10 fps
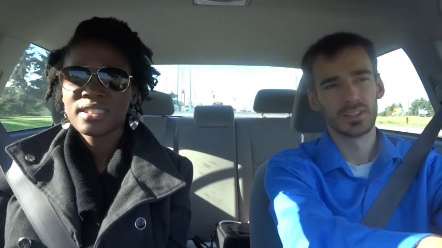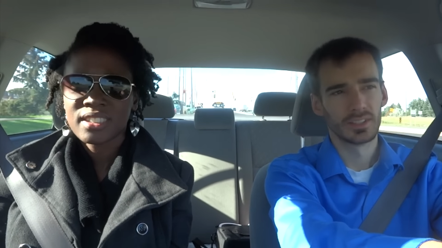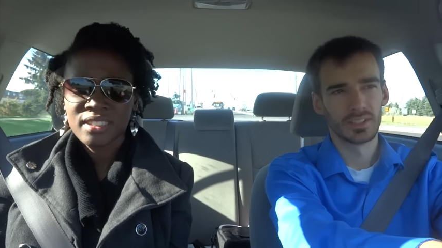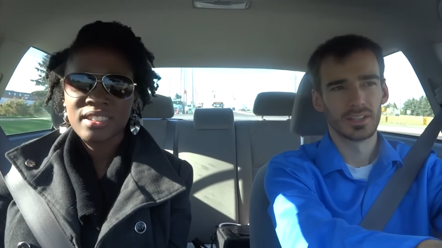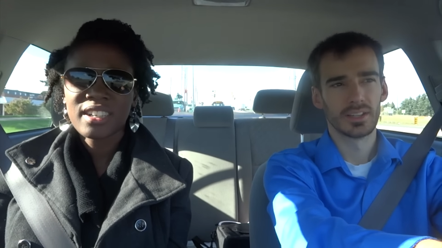
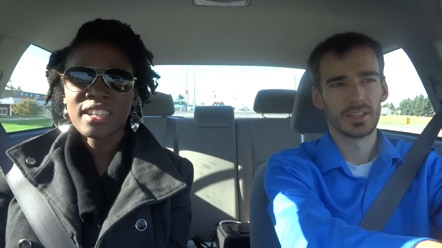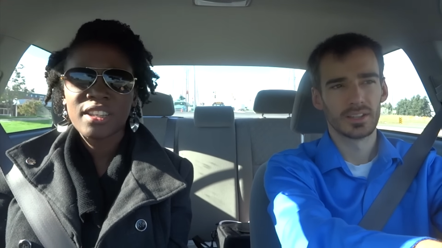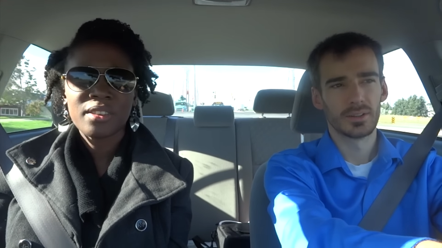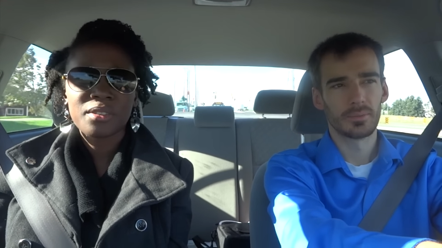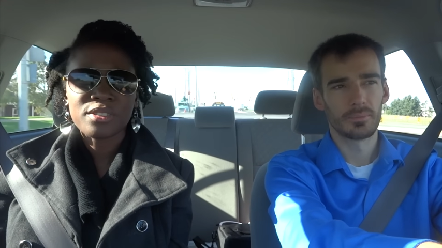Speaker 1: Because then I
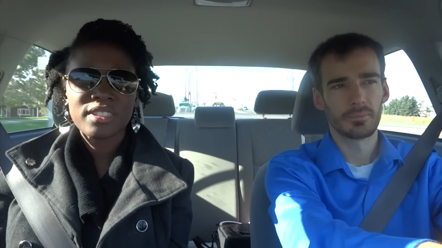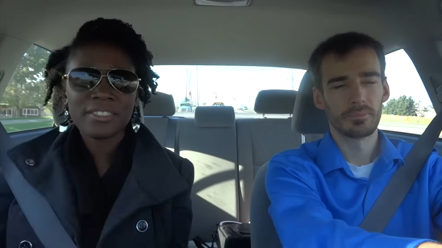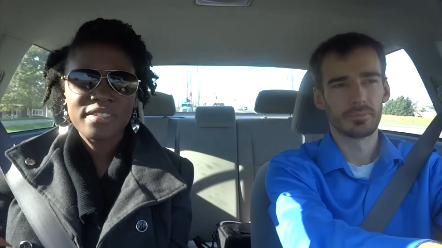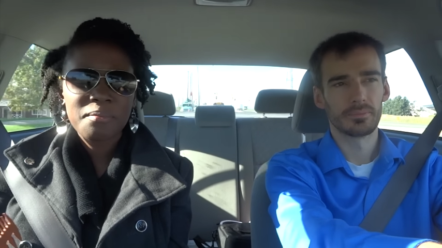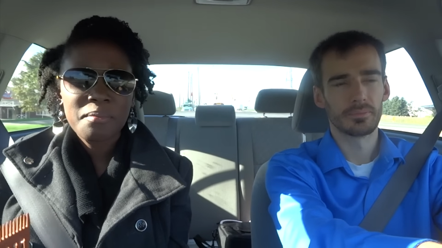can throw
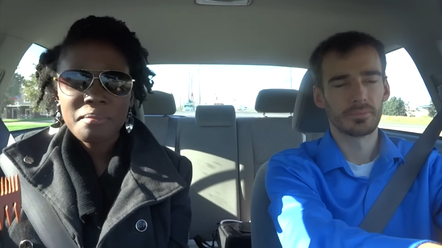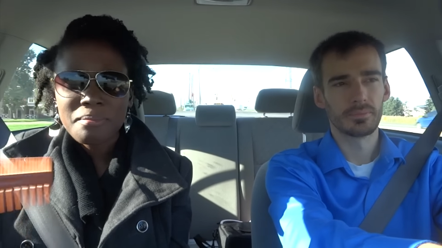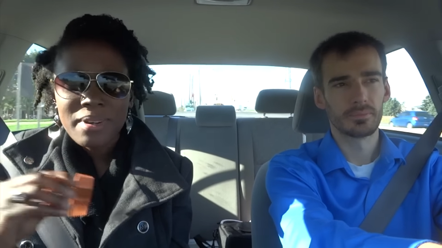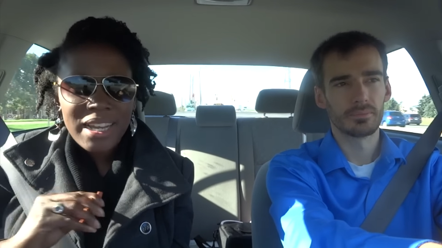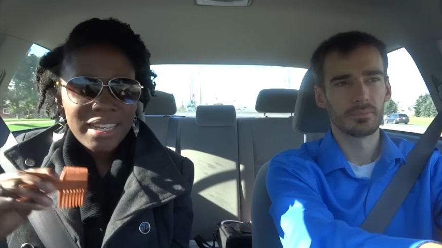stuff
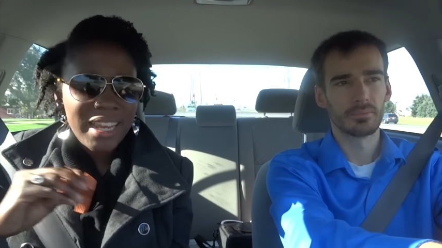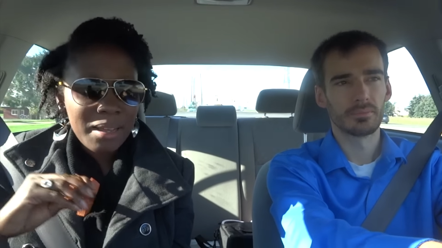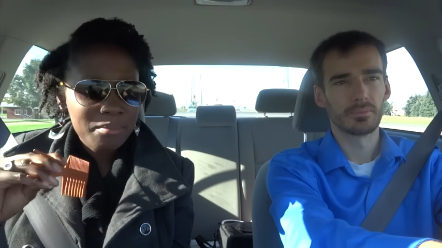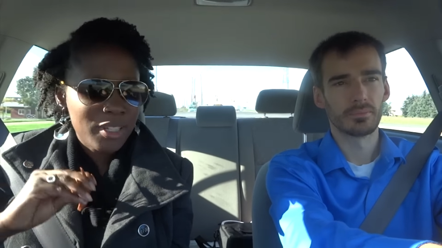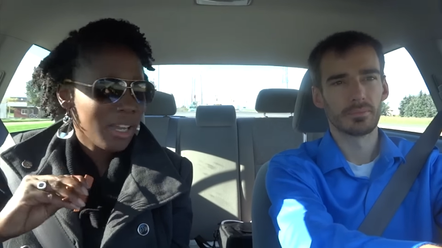from my
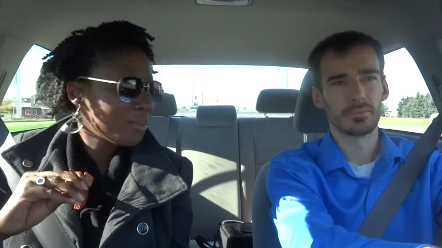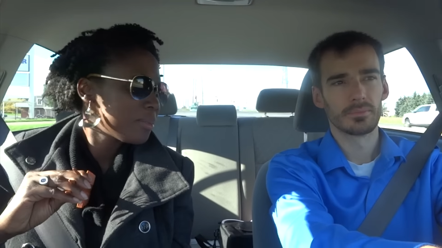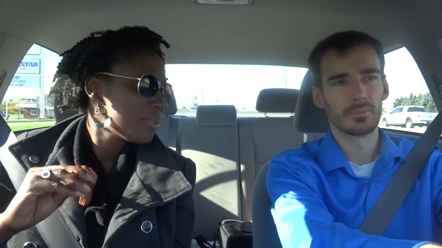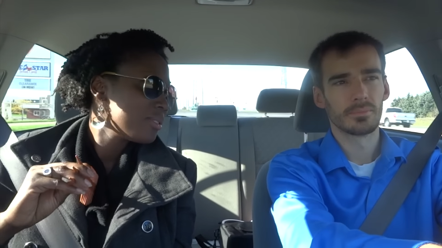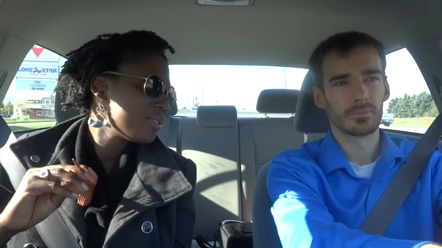laptop.
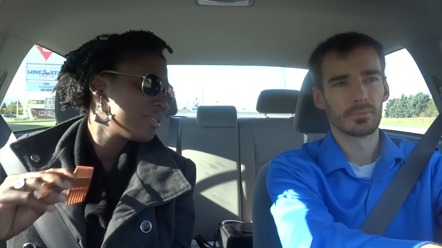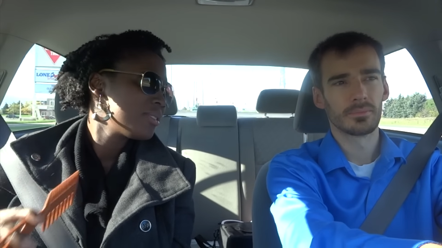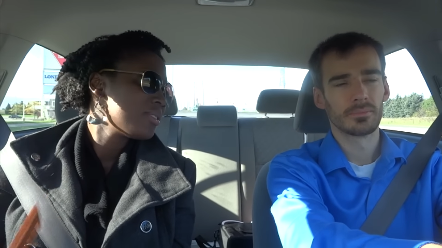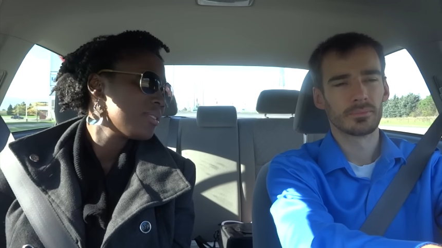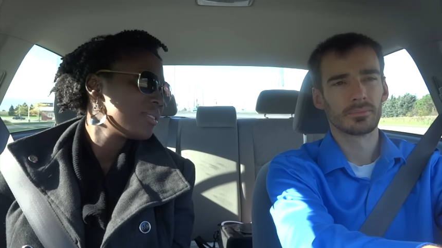
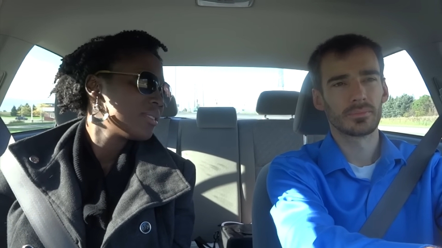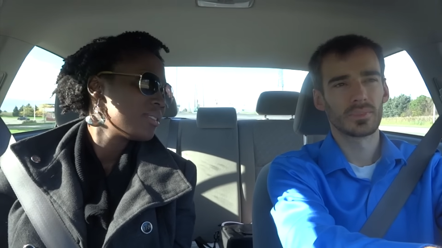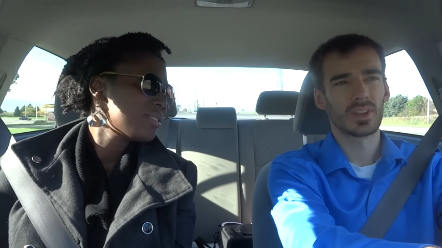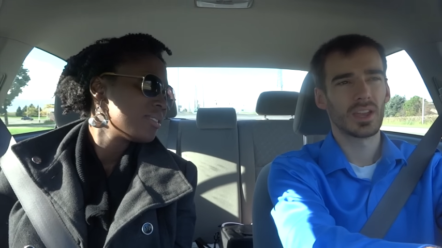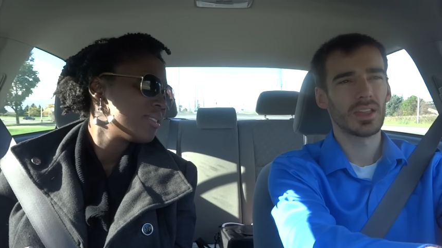
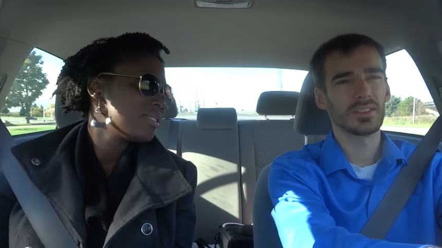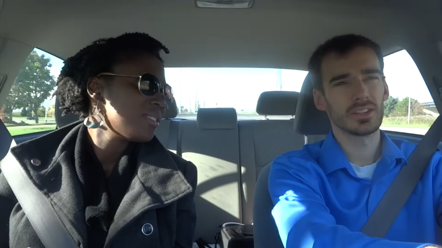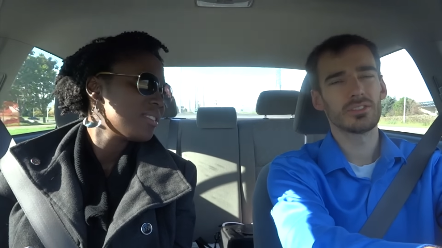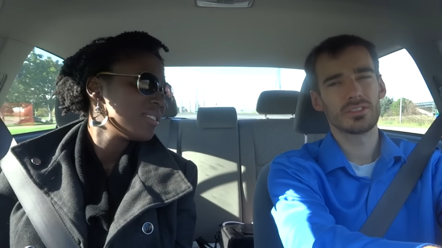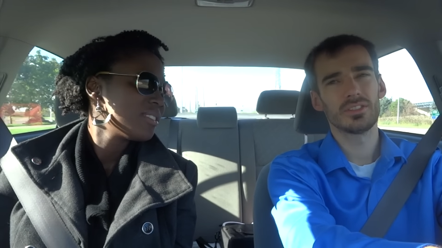
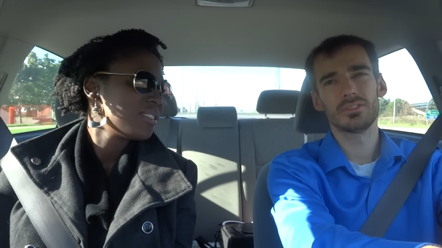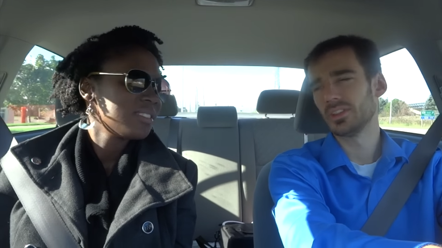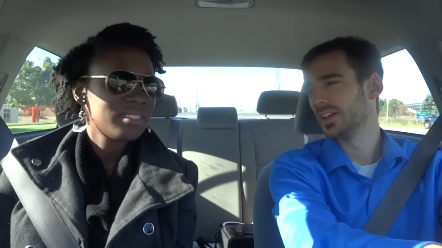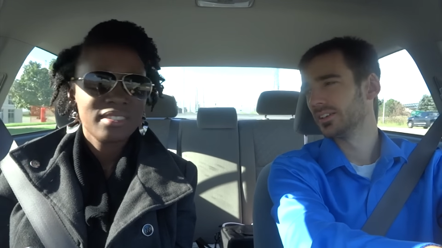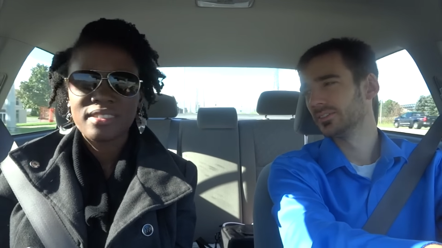Maybe you could
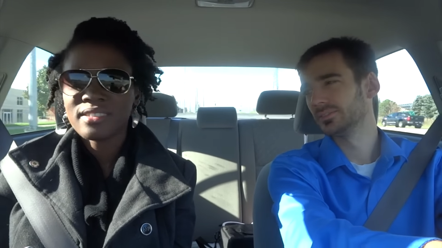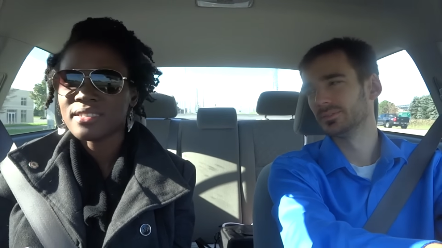do that.